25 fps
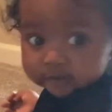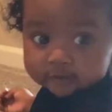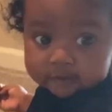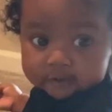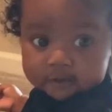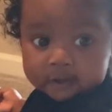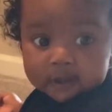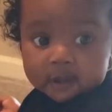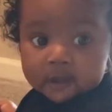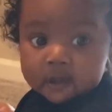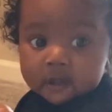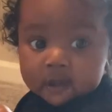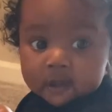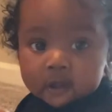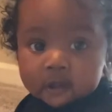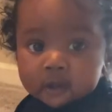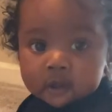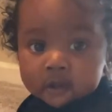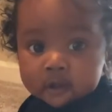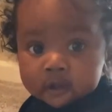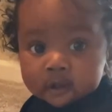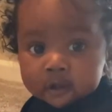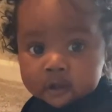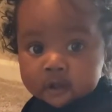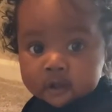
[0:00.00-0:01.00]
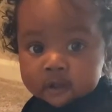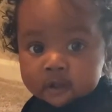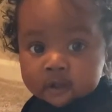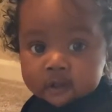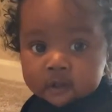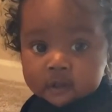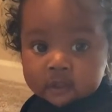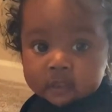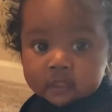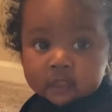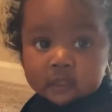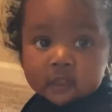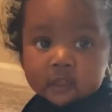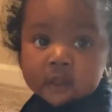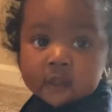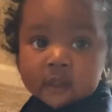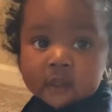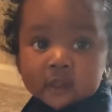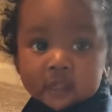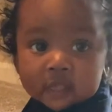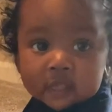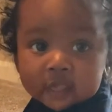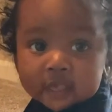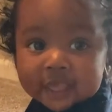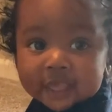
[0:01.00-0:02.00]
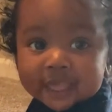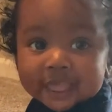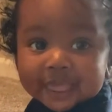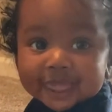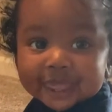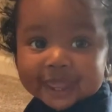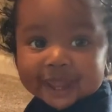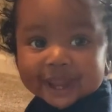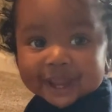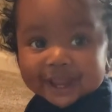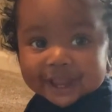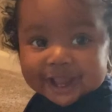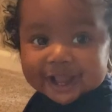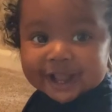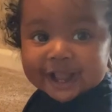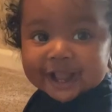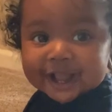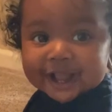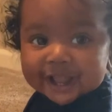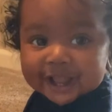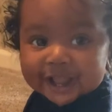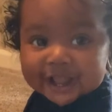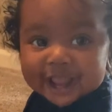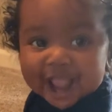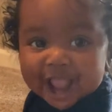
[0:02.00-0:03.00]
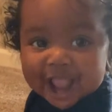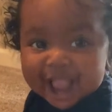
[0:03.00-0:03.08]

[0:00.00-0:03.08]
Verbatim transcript: But at your best, you are